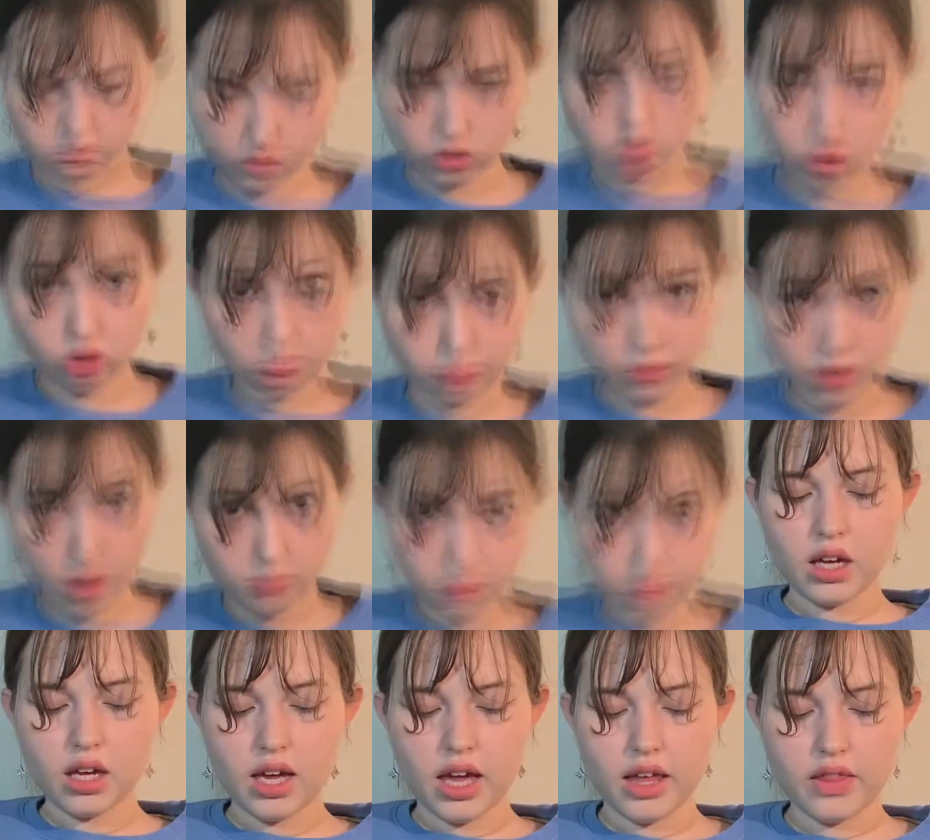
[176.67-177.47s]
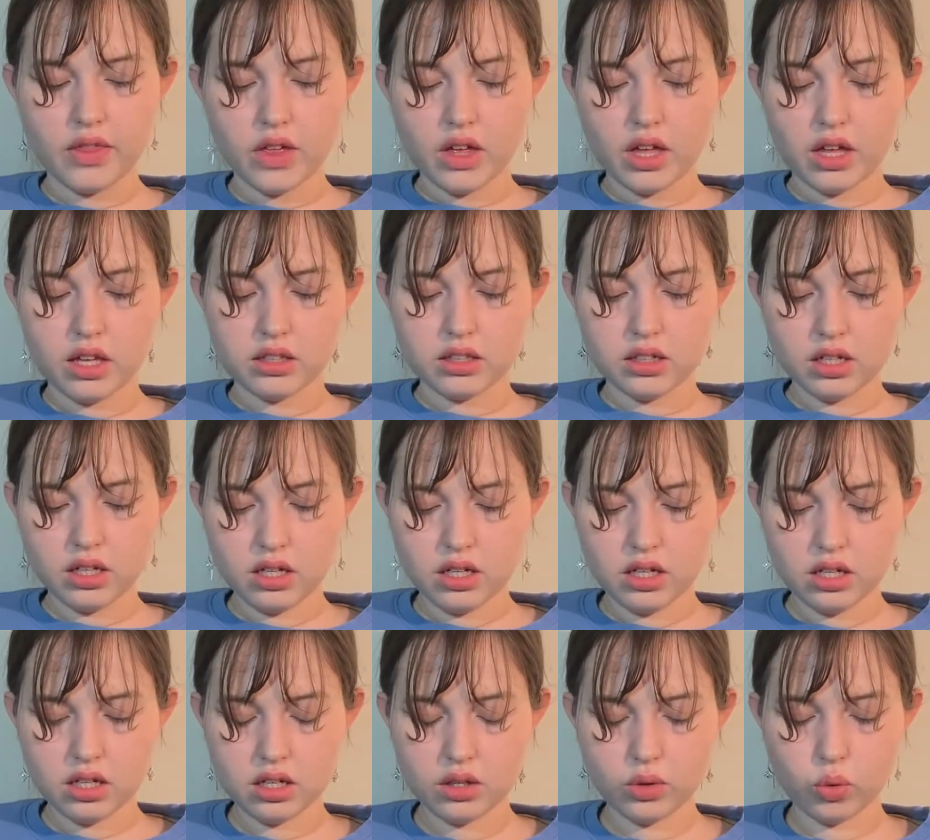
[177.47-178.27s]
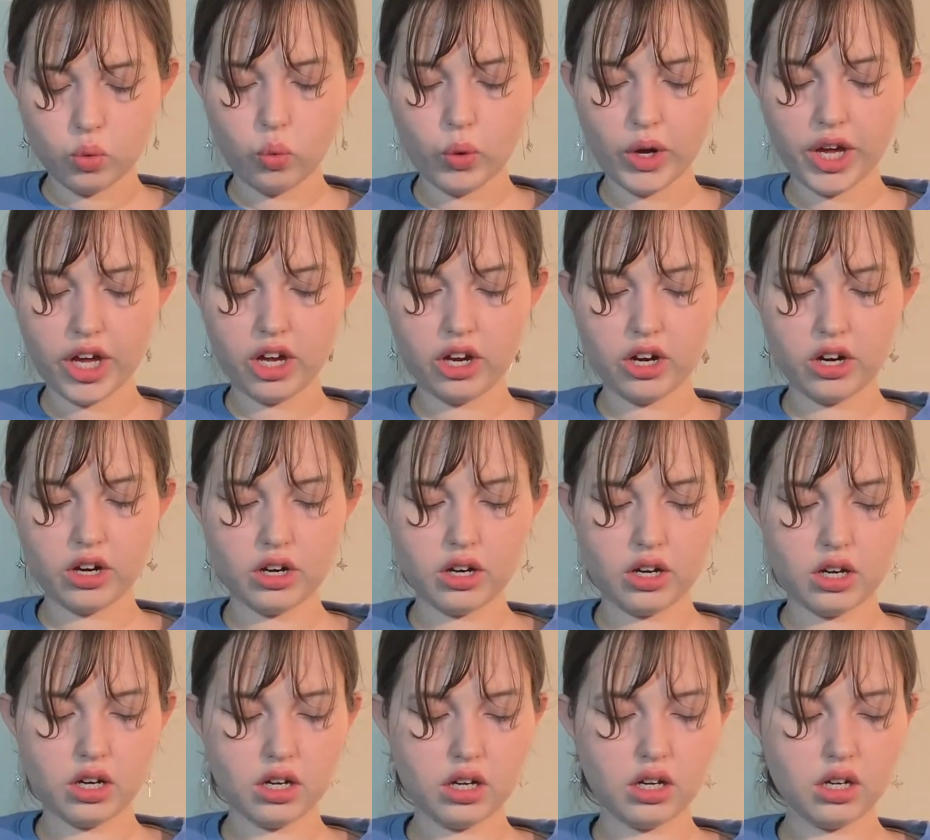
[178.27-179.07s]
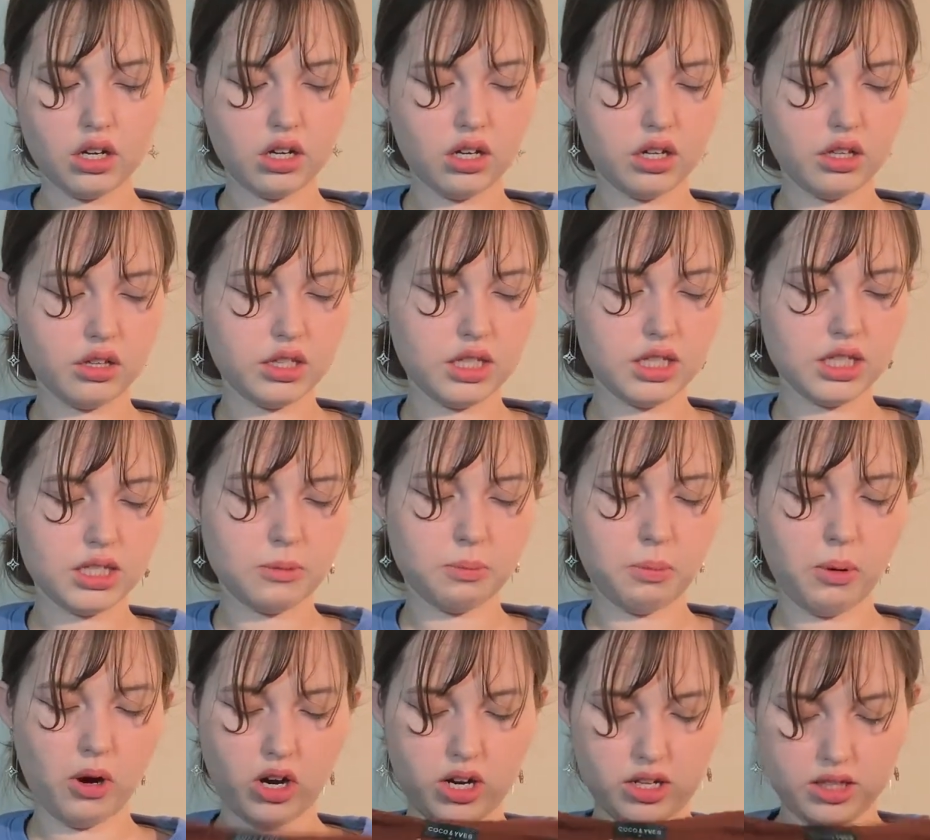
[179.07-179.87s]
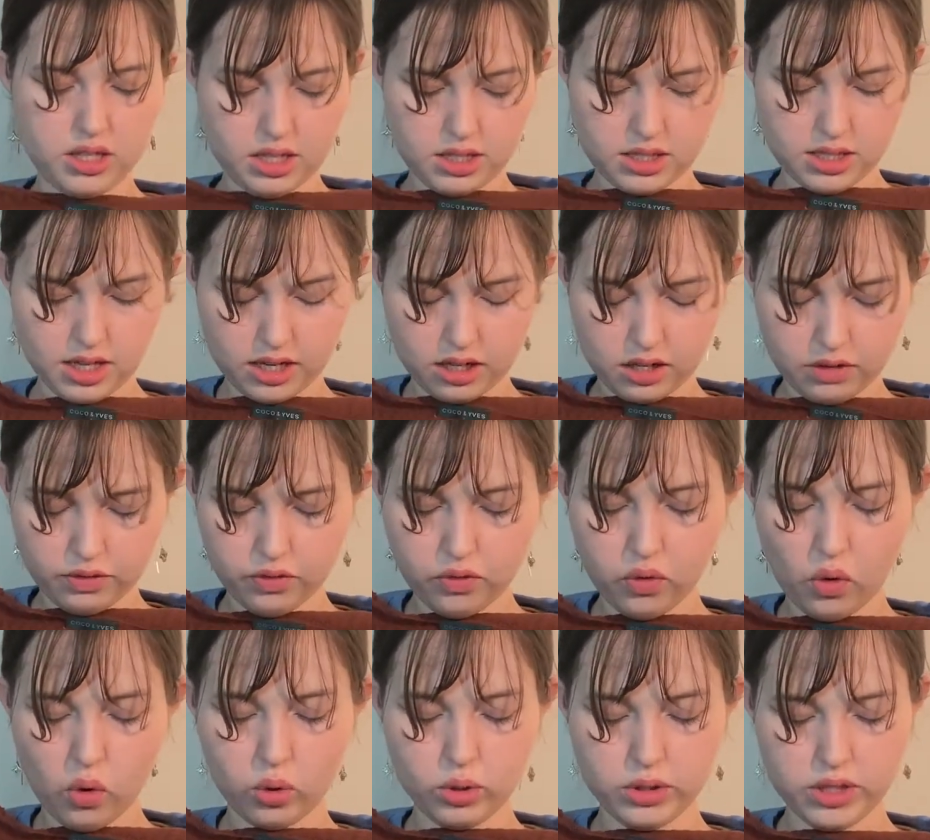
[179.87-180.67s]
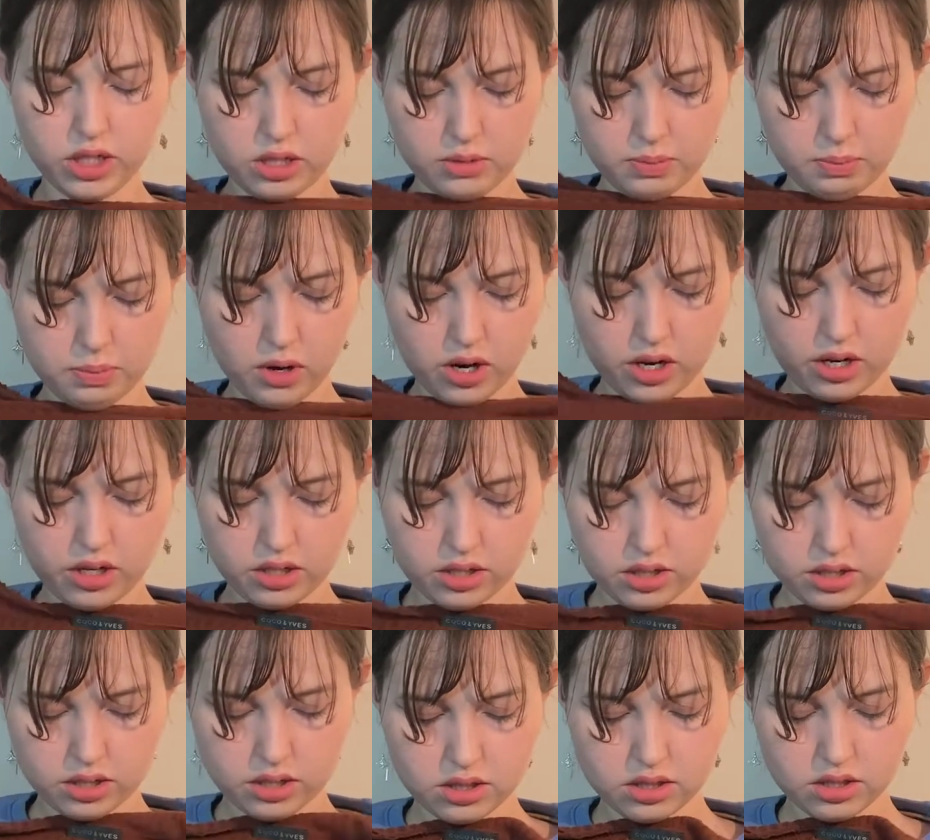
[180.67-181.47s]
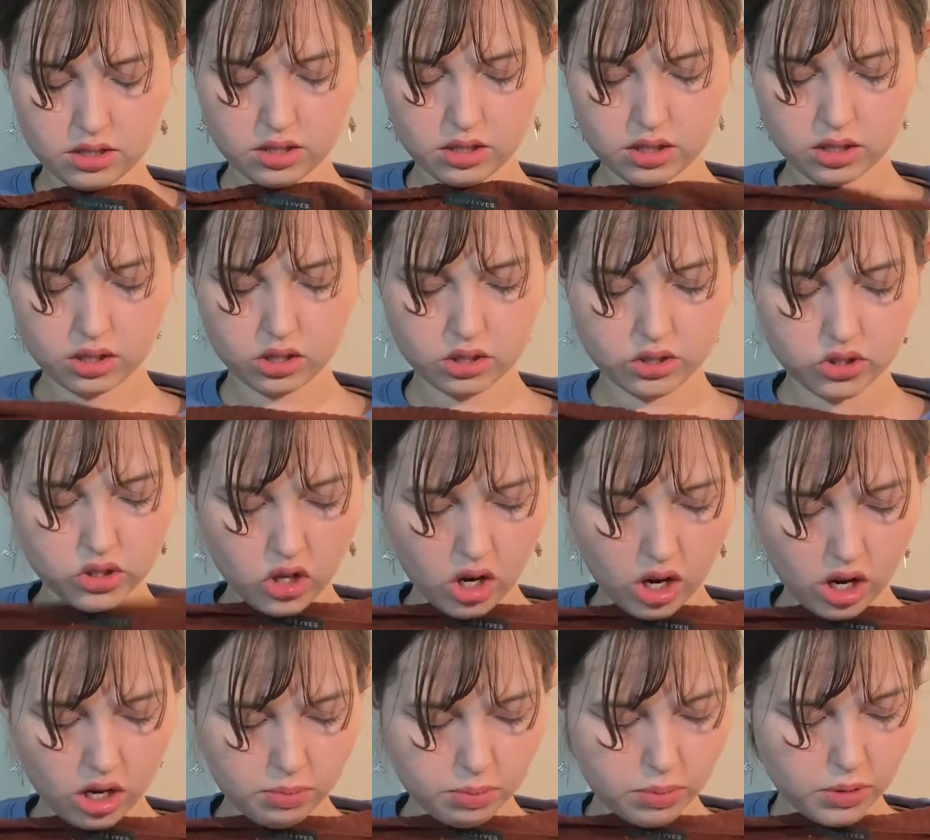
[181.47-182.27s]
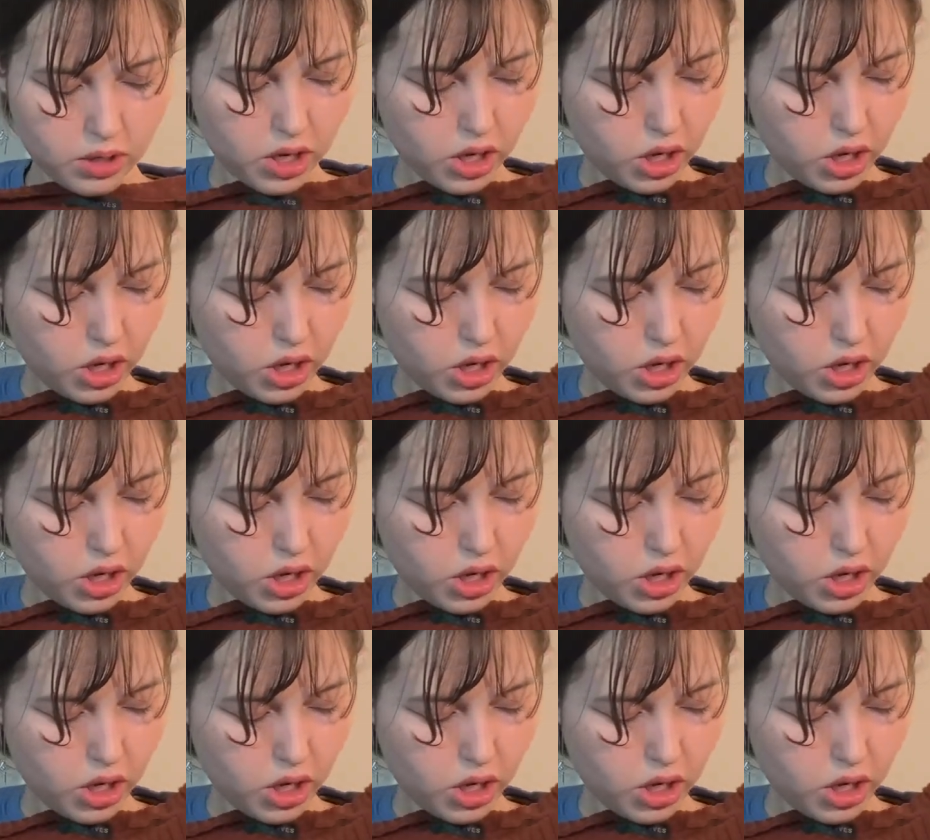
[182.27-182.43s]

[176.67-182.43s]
crop top and then wear this part that's like folded part on top,